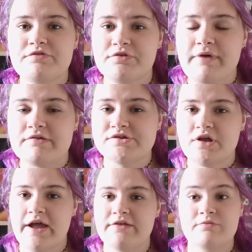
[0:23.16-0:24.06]
throughout
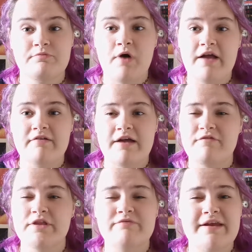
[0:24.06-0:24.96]
July, I've
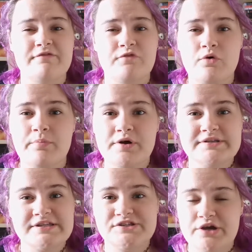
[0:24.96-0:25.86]
only read 4
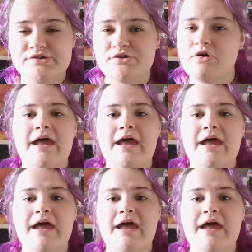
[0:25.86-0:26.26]
books in total.